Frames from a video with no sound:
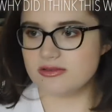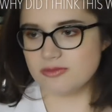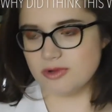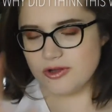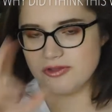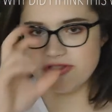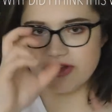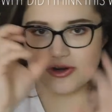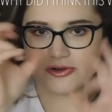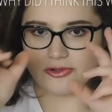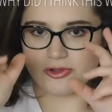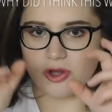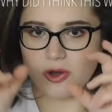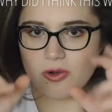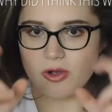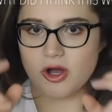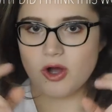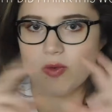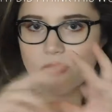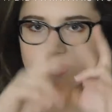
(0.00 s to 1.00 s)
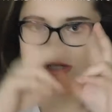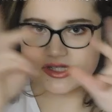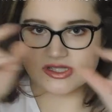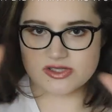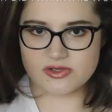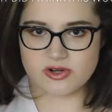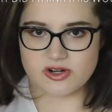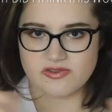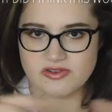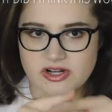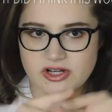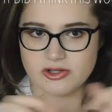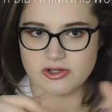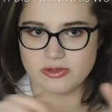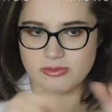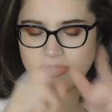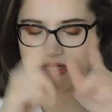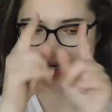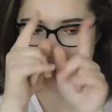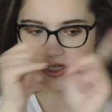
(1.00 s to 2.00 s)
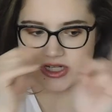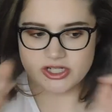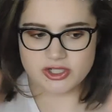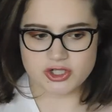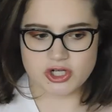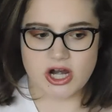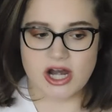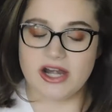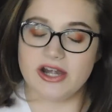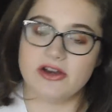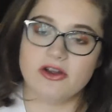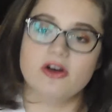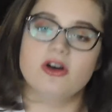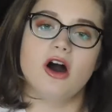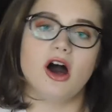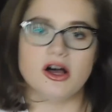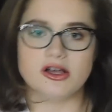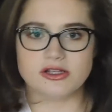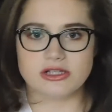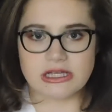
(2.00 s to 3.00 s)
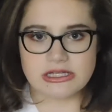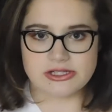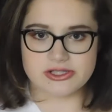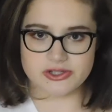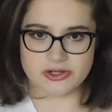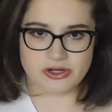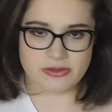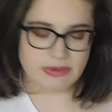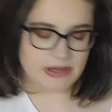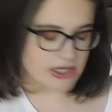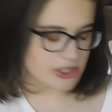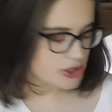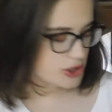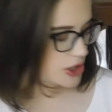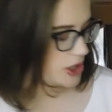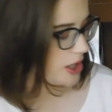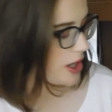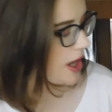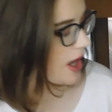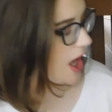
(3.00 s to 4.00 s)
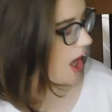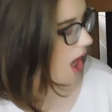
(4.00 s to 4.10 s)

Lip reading: well, their logo, which is sort of an Illuminati triangle. I'll insert a picture.